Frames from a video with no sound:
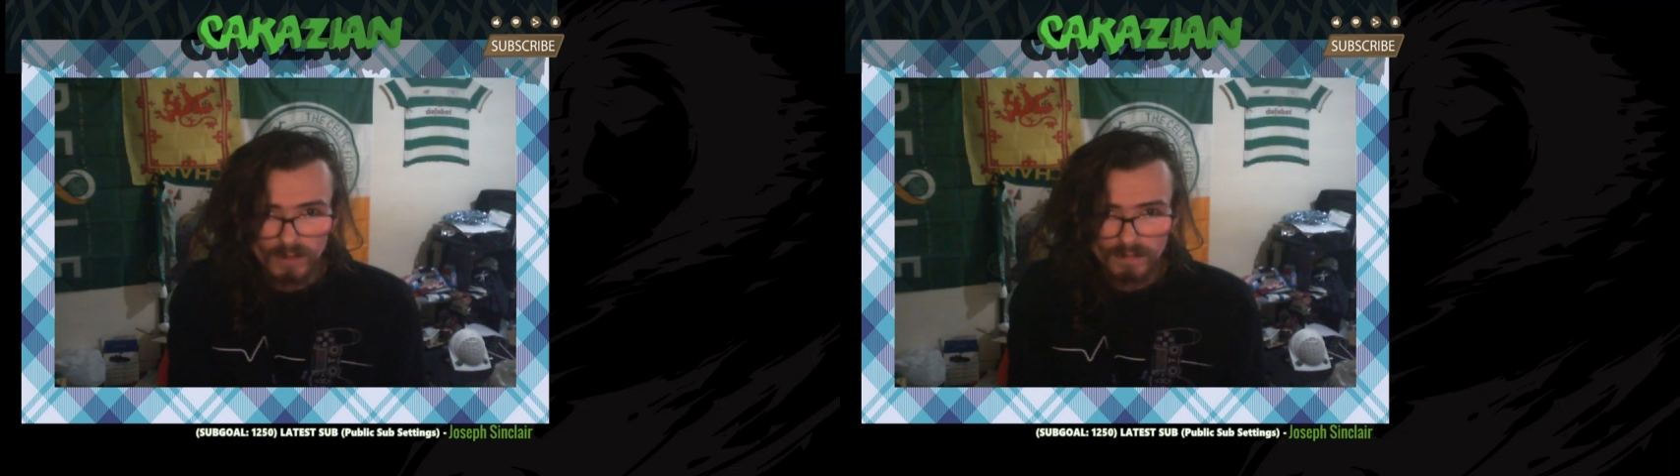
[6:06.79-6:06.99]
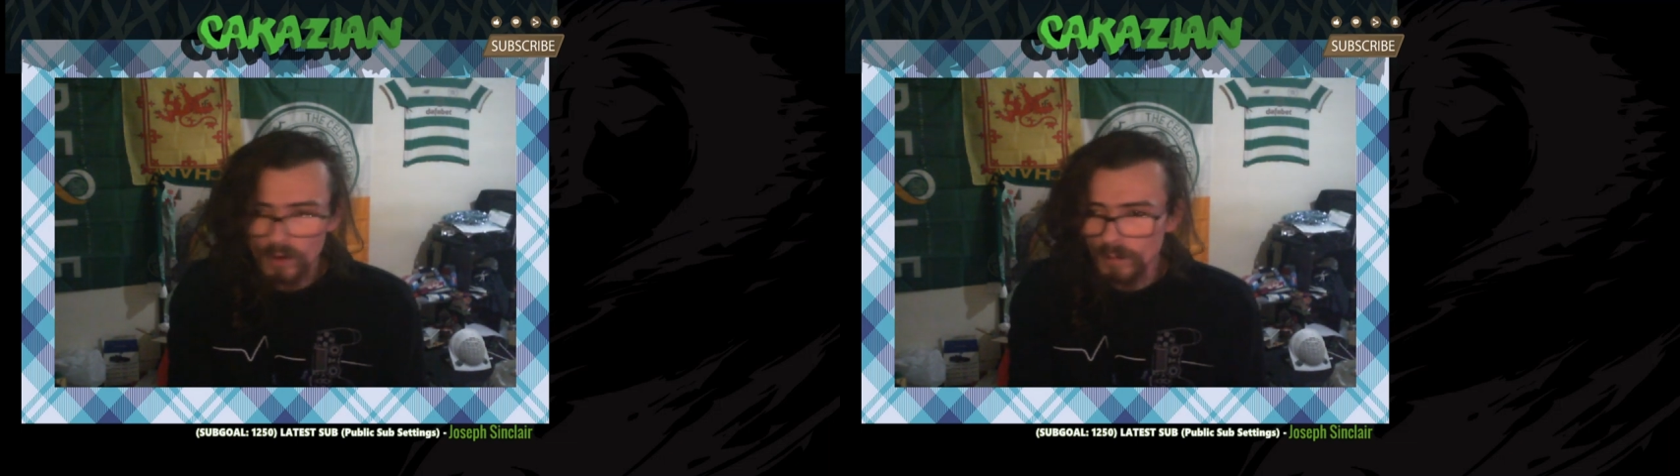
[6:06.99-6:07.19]

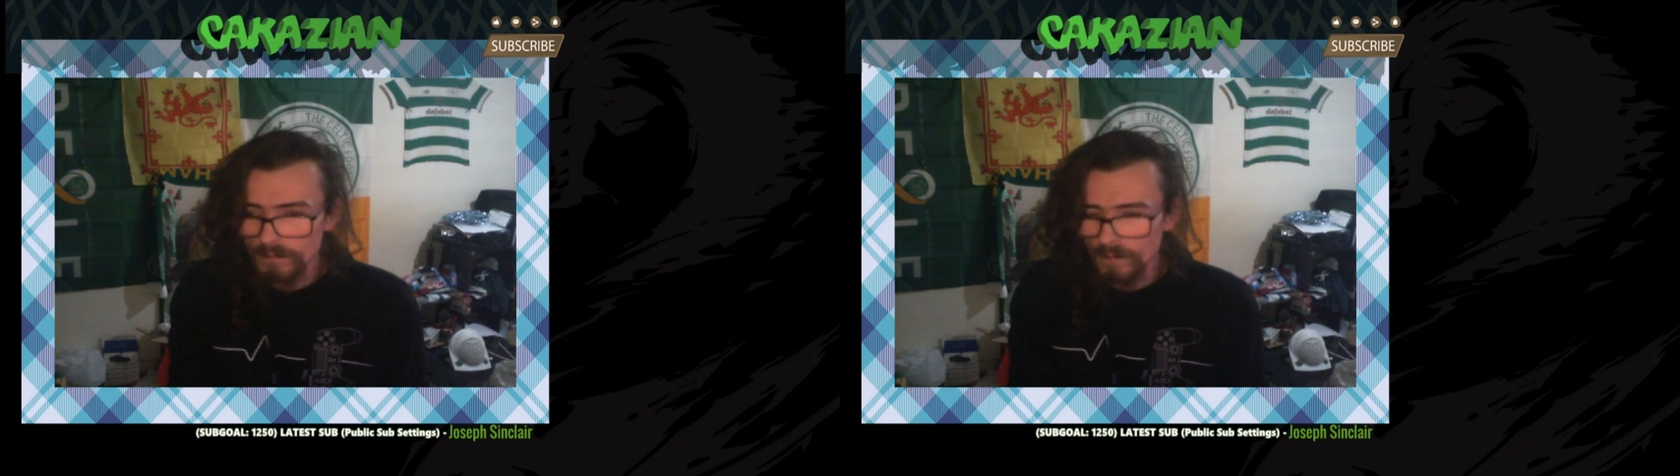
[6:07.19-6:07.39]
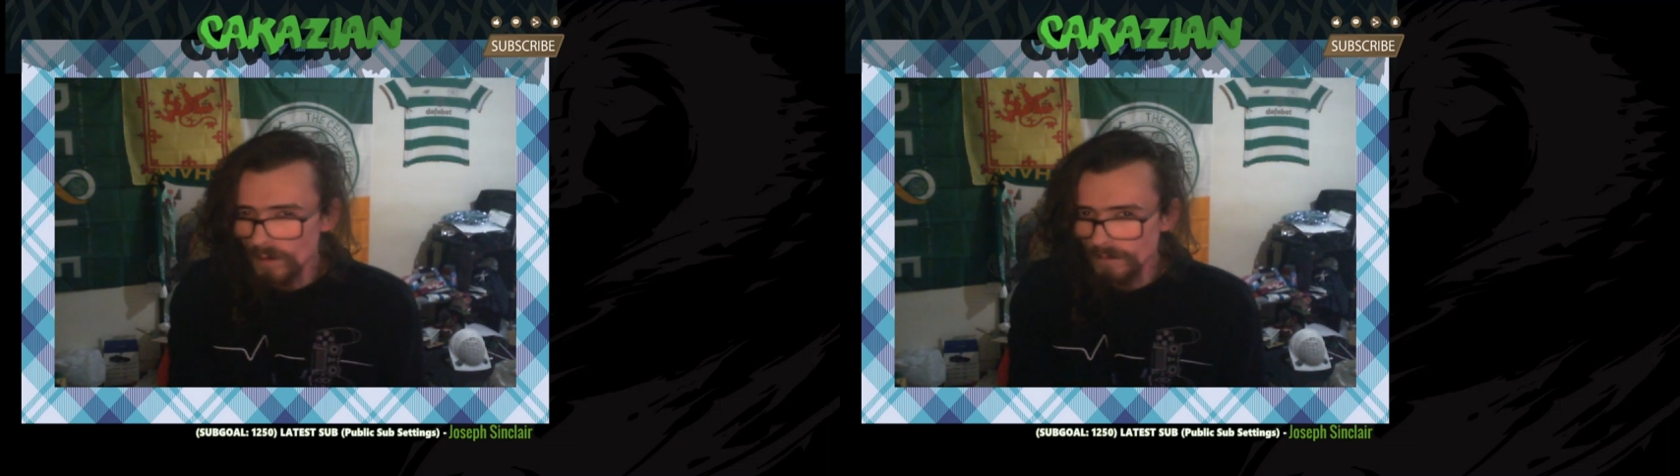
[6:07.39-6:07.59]
They've got about
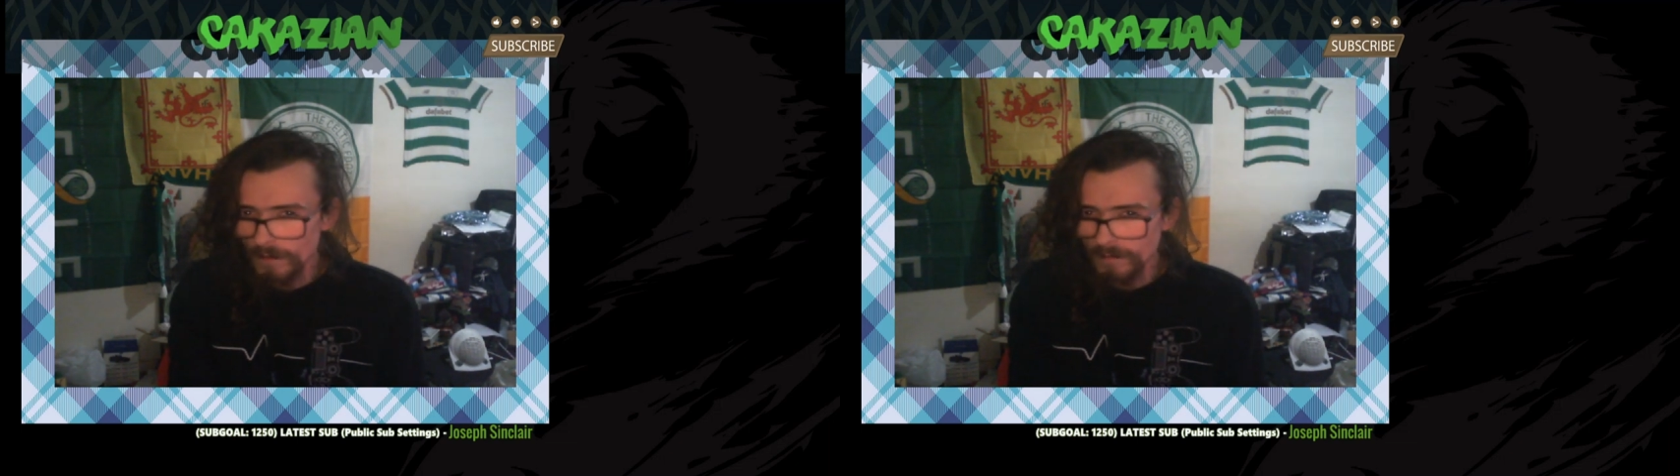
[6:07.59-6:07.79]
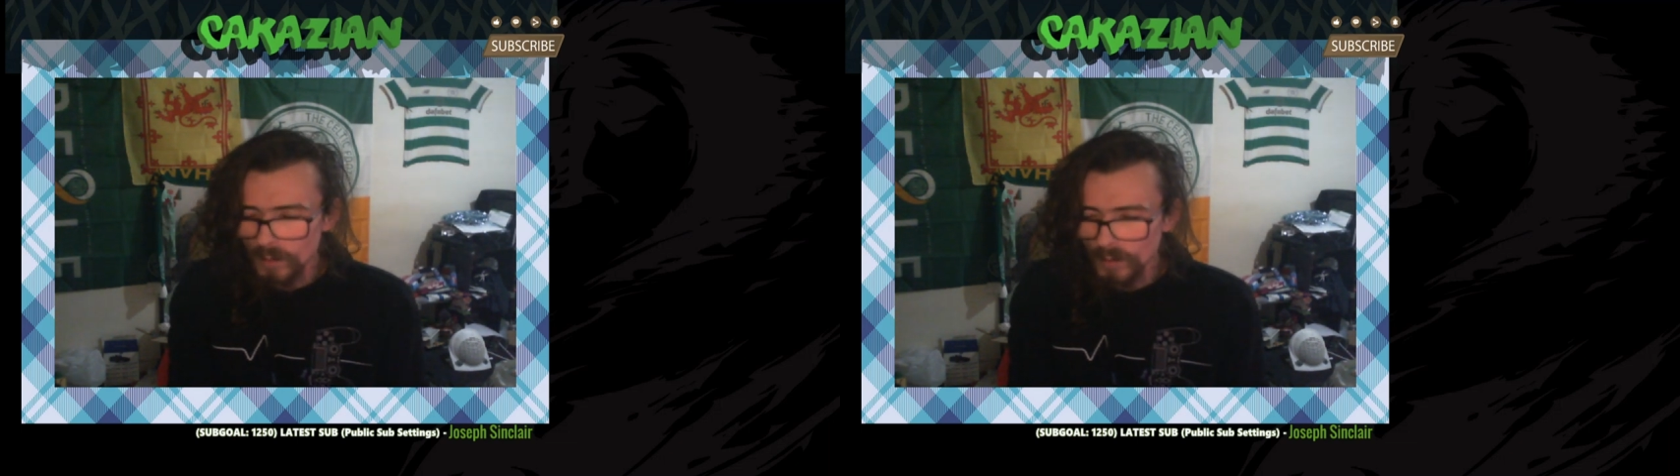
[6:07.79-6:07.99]
4 or
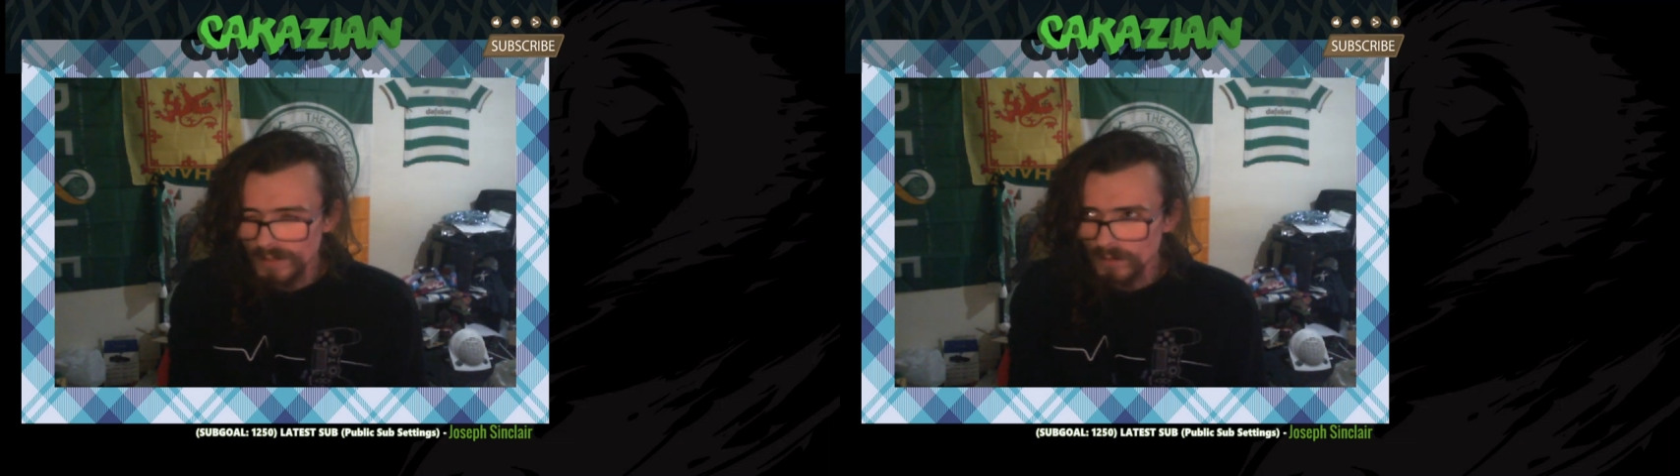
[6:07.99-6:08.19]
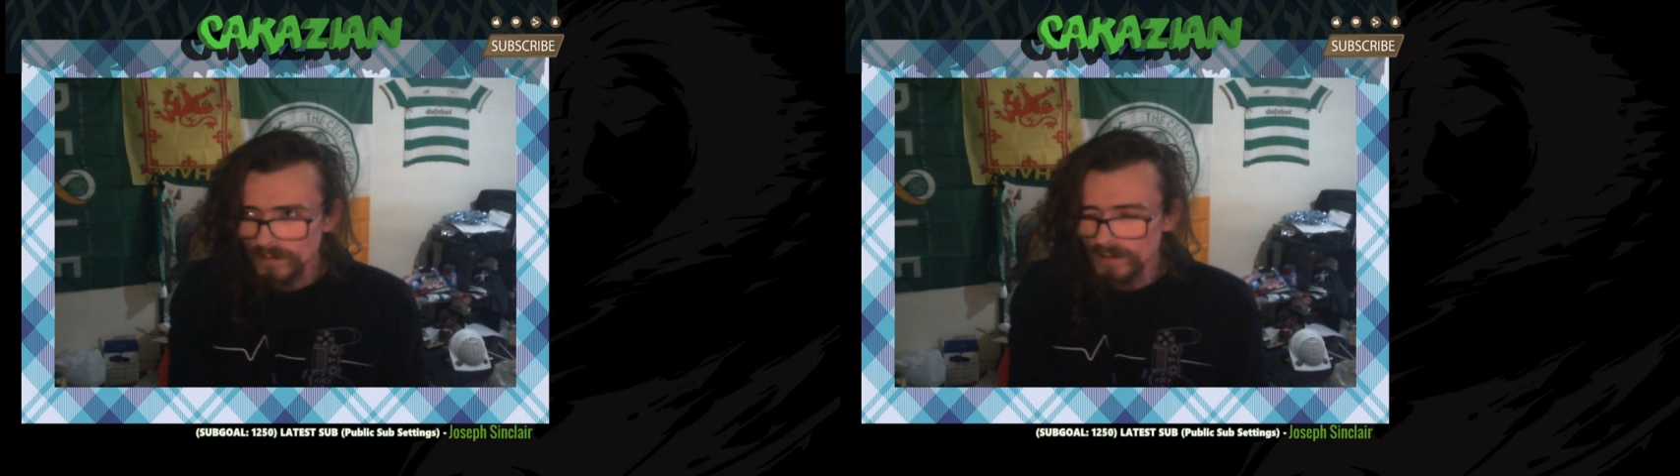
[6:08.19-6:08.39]
5
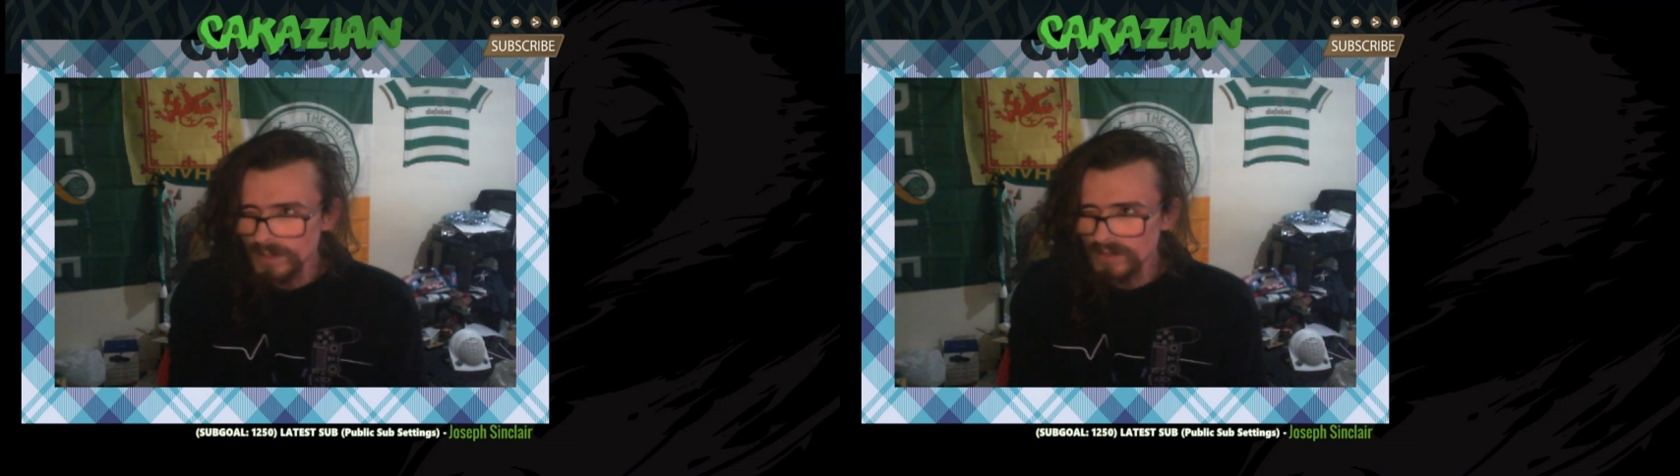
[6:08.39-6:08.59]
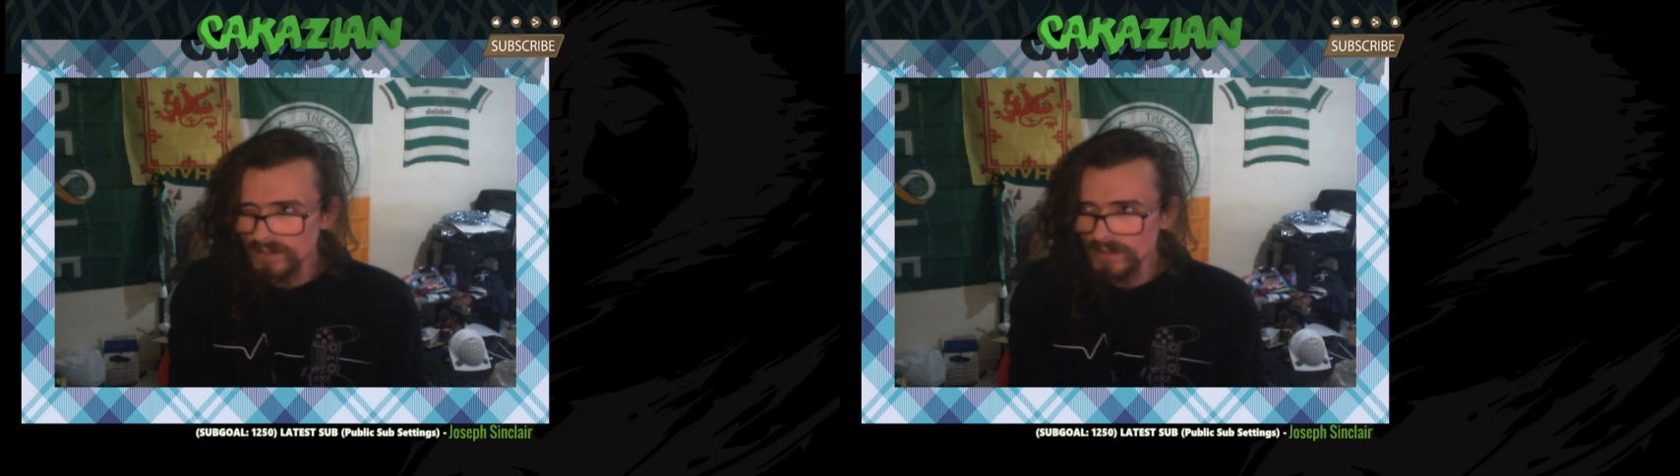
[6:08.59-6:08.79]
points on them
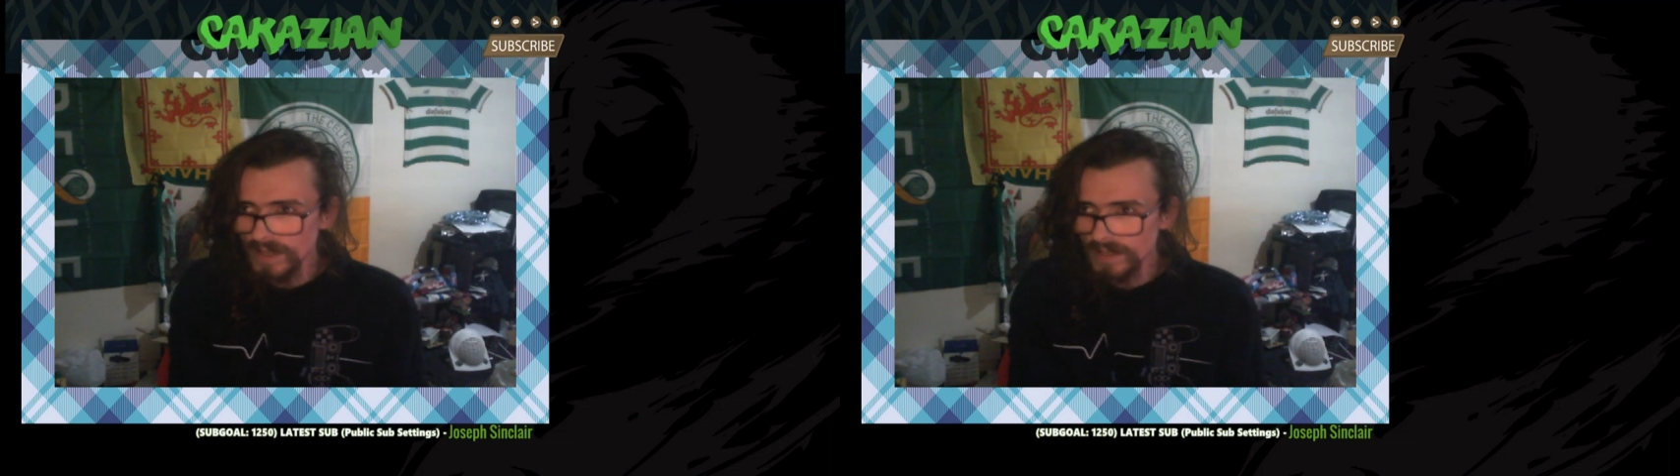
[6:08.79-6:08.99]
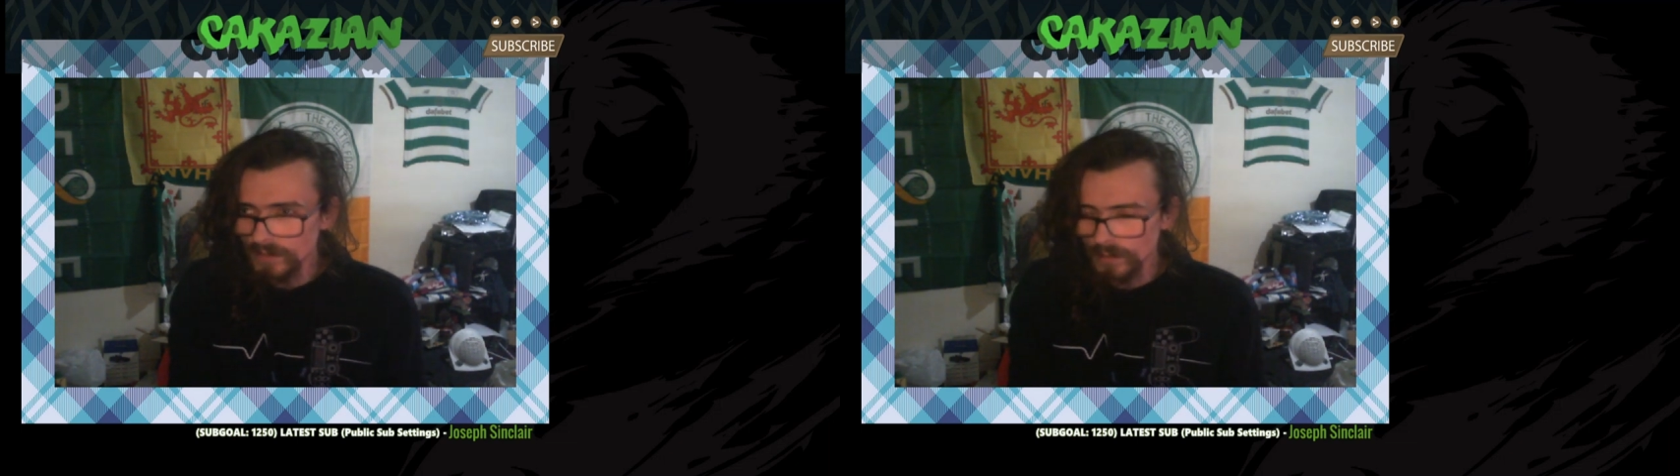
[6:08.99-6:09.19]
as it stands,